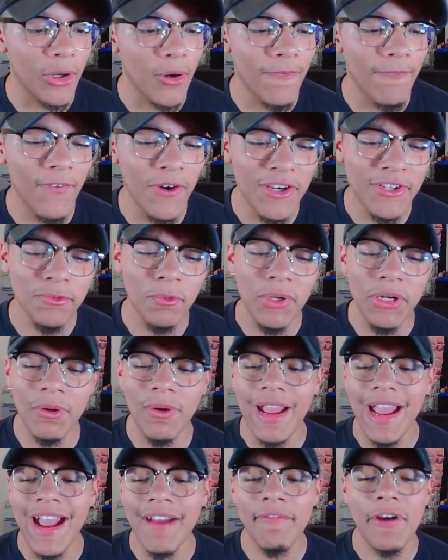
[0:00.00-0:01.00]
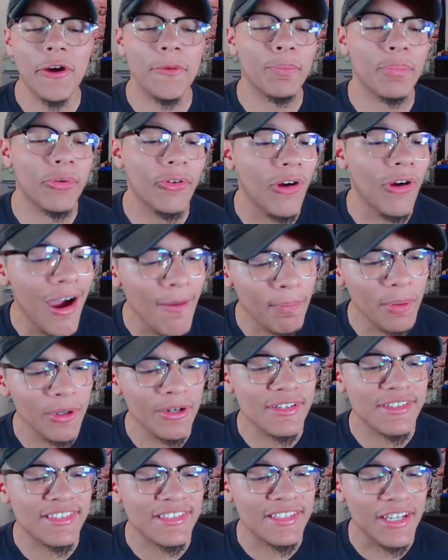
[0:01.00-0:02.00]
First, we don't have our
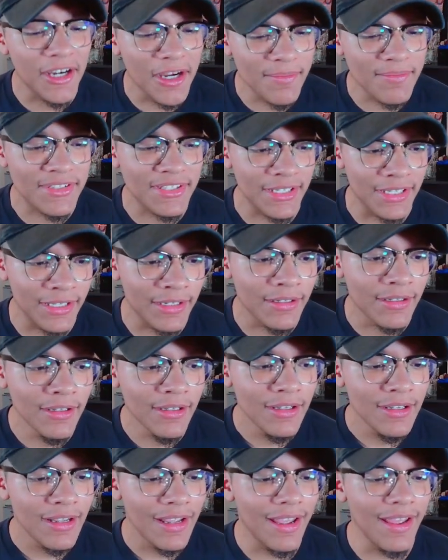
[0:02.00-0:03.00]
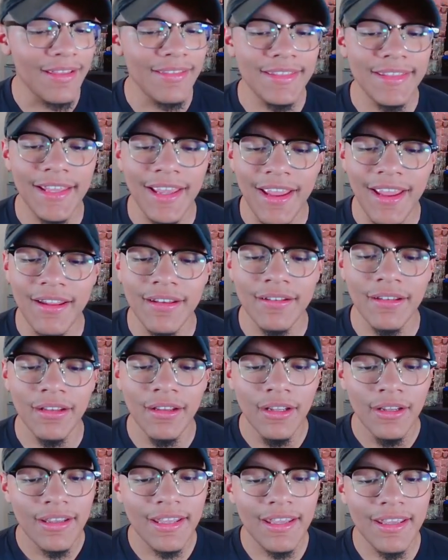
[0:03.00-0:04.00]
proper subs in, and then
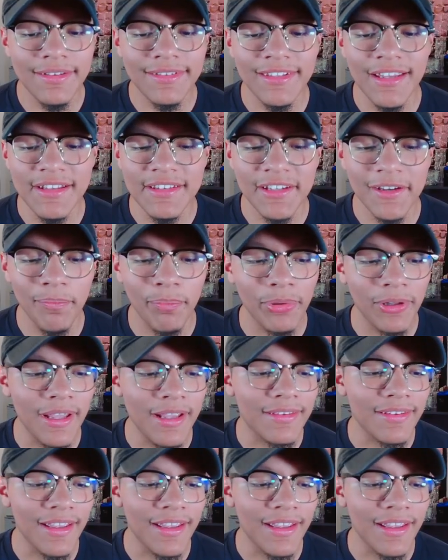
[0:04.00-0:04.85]
he sends a blitz.